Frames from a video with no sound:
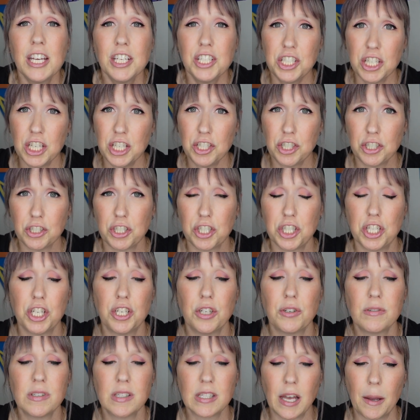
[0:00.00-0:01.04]
ginger
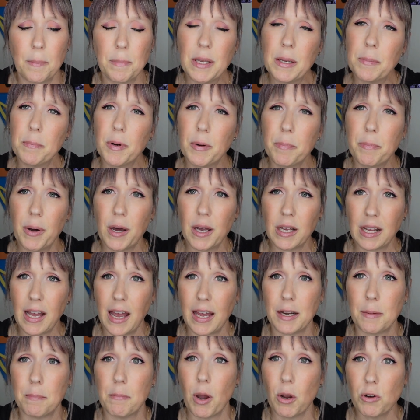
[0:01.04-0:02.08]
chews. Some people put
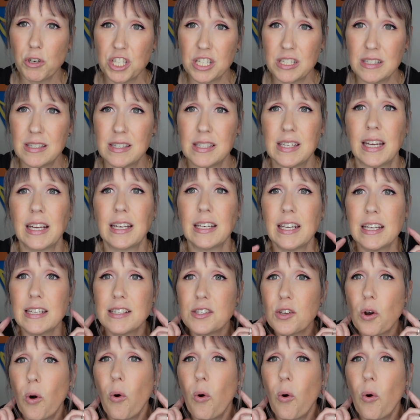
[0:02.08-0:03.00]
kind of motion sickness